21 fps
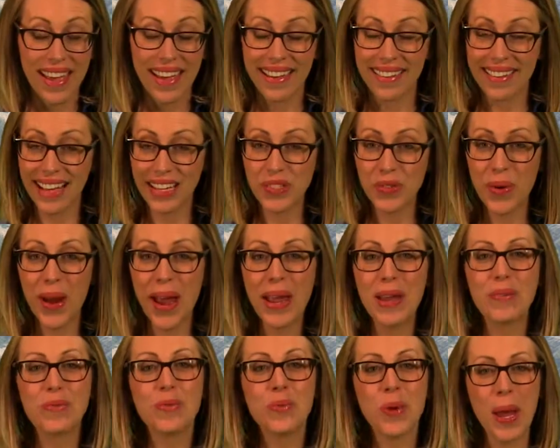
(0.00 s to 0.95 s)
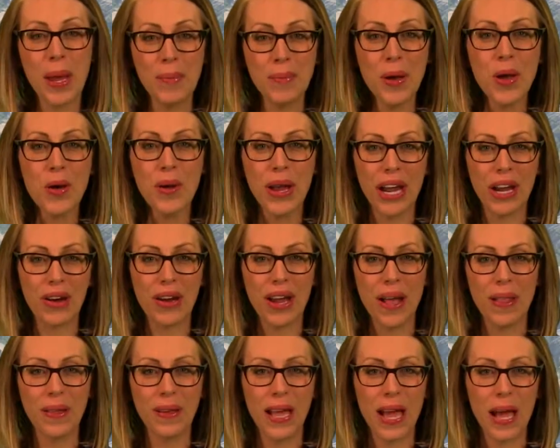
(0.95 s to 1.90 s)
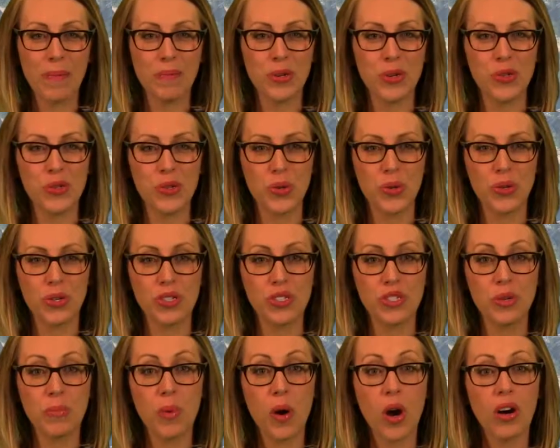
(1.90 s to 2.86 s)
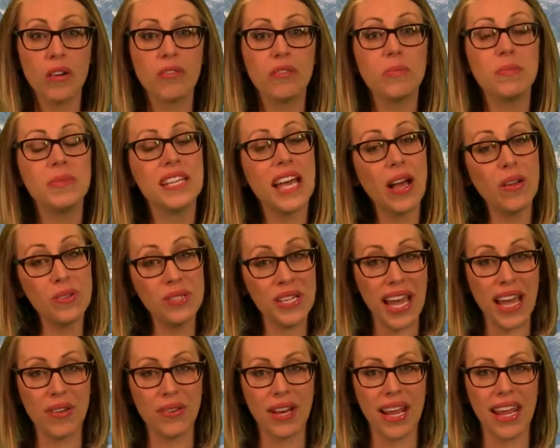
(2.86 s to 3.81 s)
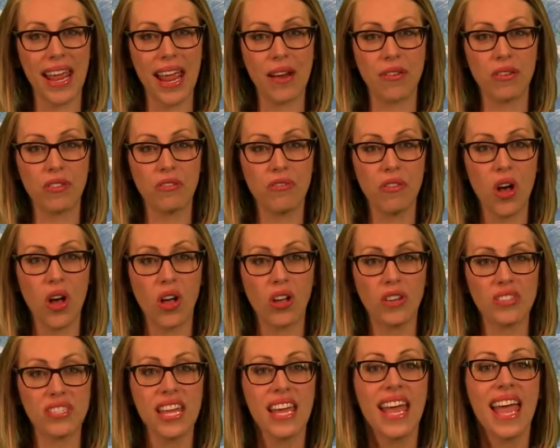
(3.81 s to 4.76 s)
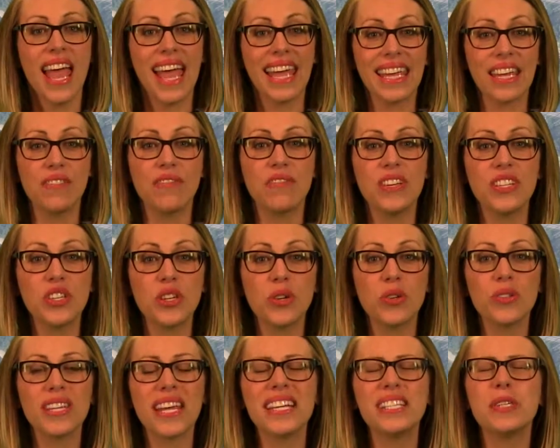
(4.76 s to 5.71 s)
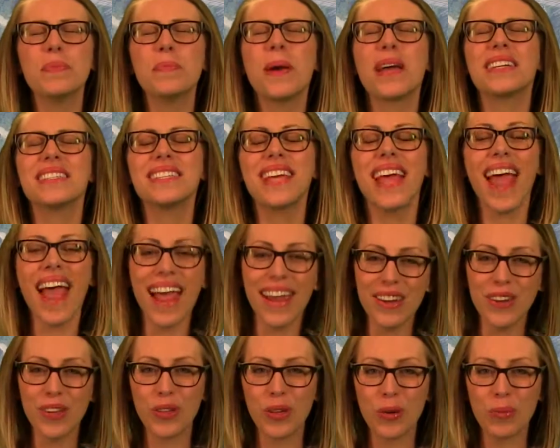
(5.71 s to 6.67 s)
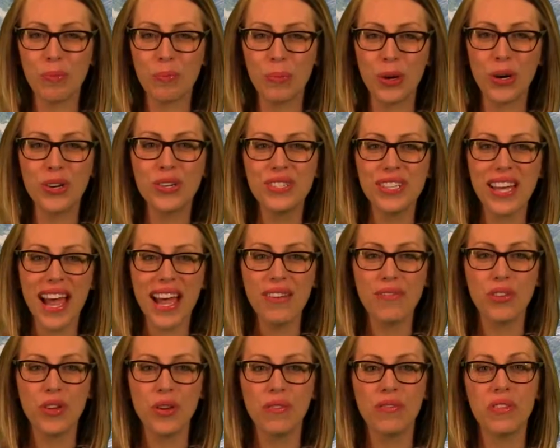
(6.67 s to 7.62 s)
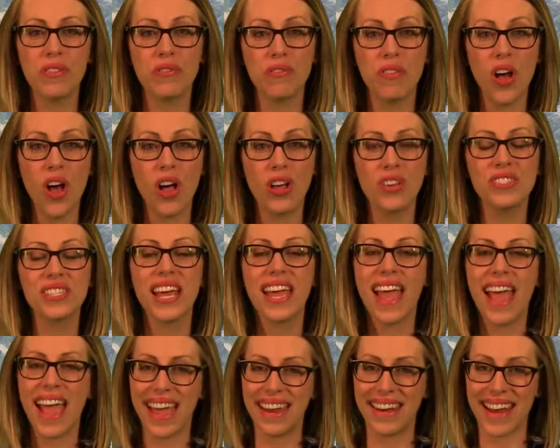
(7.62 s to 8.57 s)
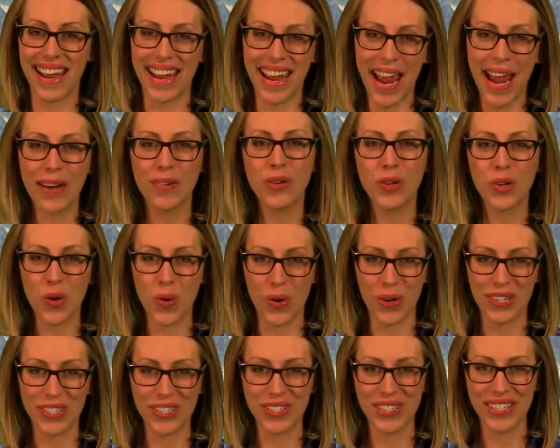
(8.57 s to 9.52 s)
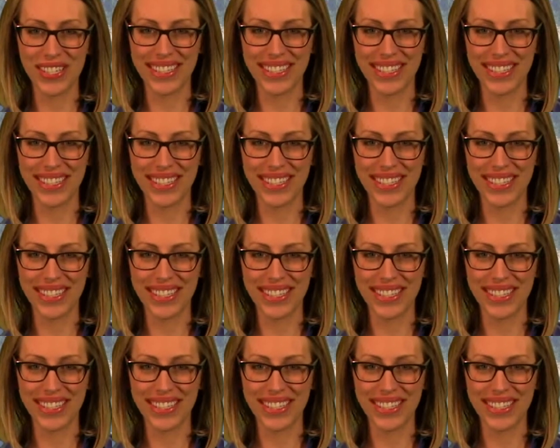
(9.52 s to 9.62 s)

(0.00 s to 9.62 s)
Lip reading: That's right, Rainbow Air helicopter tours depart from downtown Niagara Falls and give visitors a spectacular bird's-eye view of the falls and Niagara Gorge.